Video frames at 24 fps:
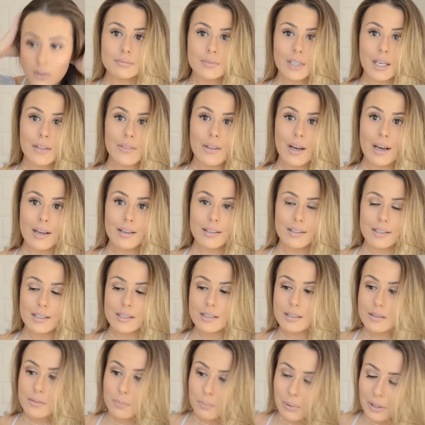And that
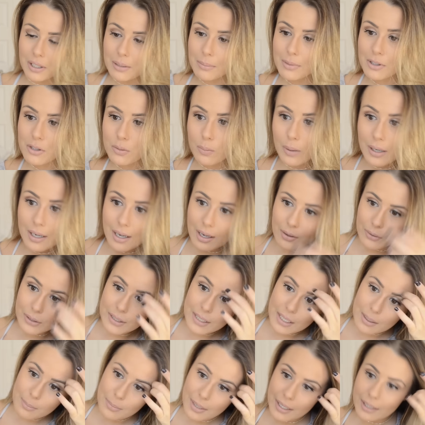is pretty much my
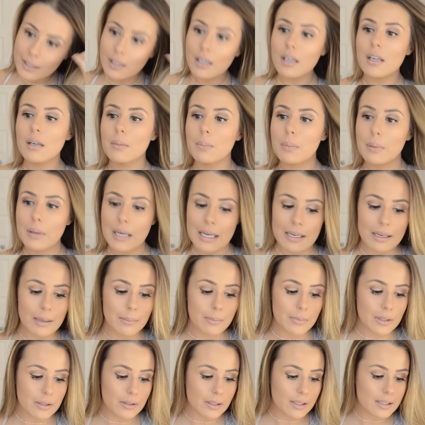everyday makeup. And
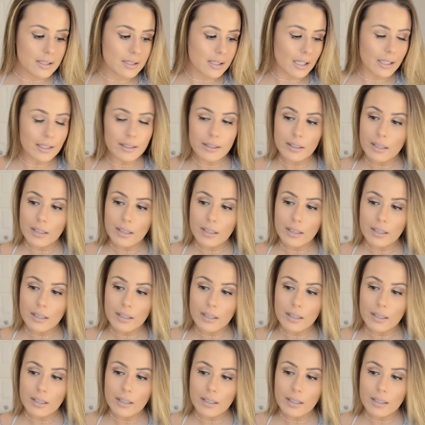I'm excited.